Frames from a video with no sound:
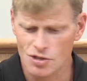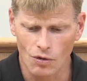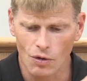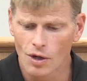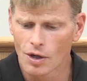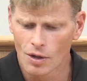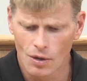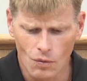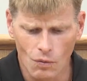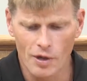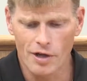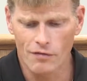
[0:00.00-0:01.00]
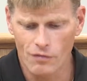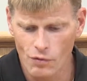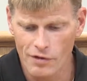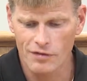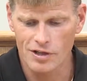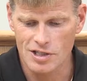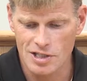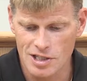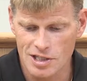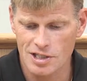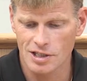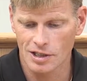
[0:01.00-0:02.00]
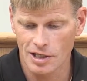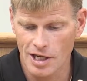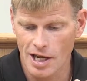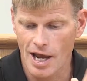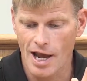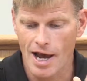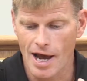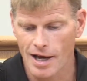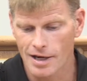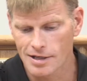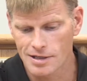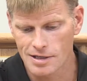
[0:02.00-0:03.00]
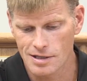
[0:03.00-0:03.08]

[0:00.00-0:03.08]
So we've consistently had